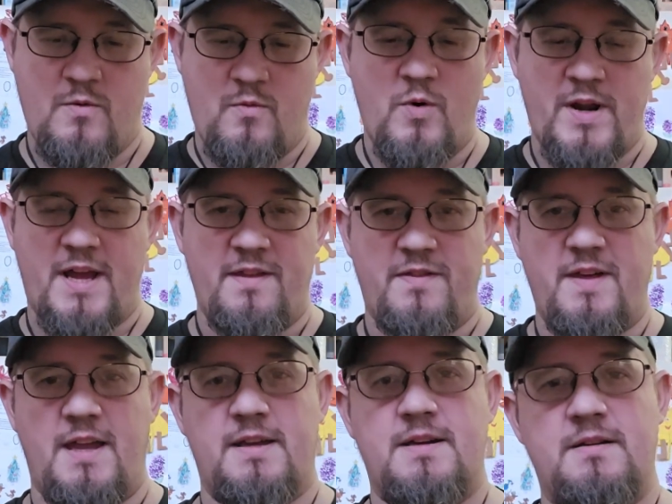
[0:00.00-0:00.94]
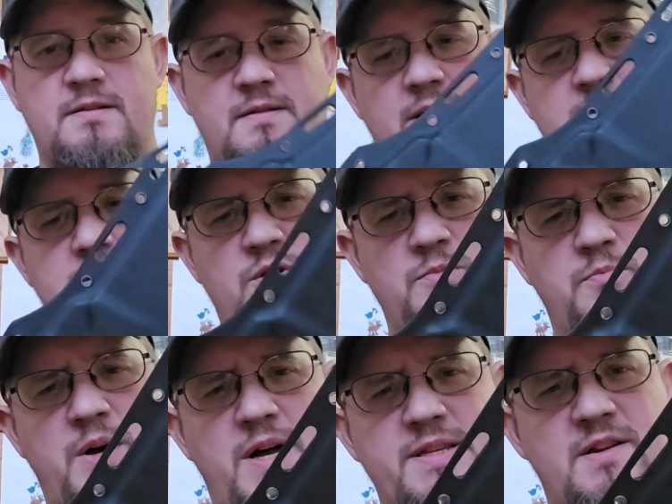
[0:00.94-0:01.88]
what I think. That's good
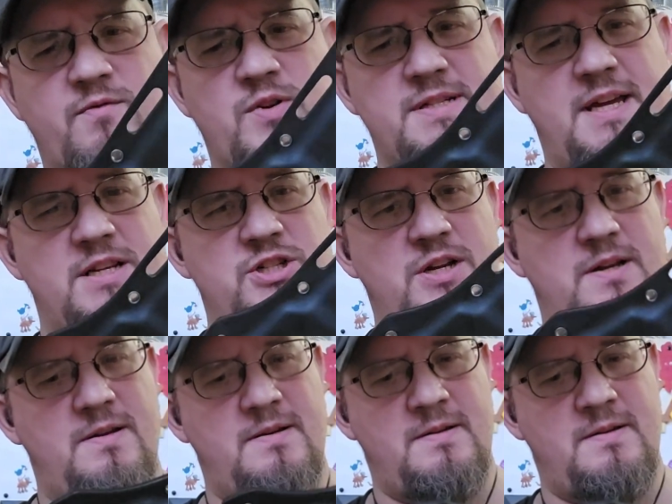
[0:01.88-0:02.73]
positive retention.